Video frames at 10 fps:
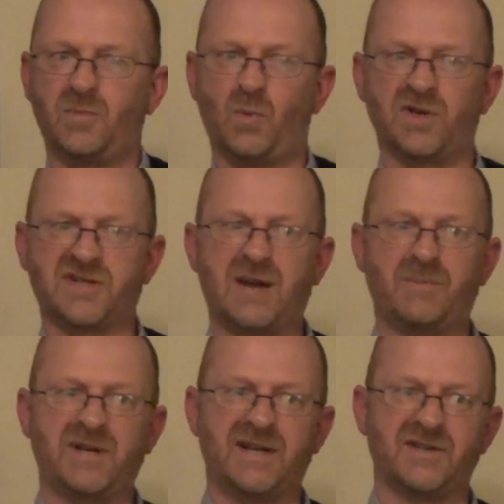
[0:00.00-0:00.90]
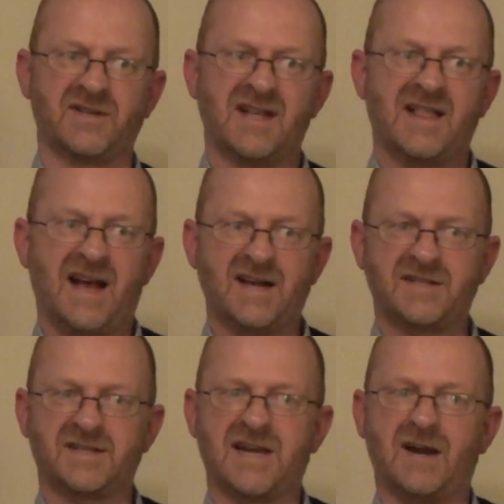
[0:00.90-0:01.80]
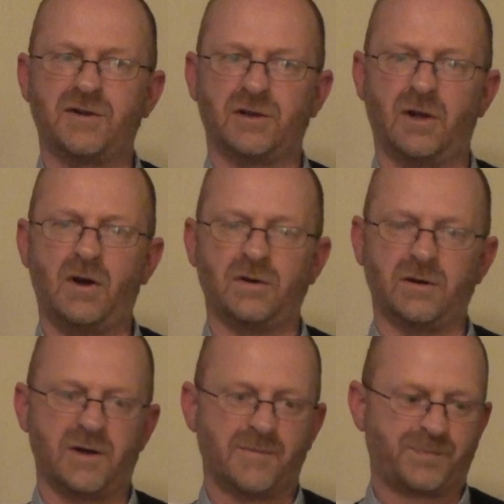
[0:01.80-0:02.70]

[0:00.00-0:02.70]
But what's happening is, as it's carried along,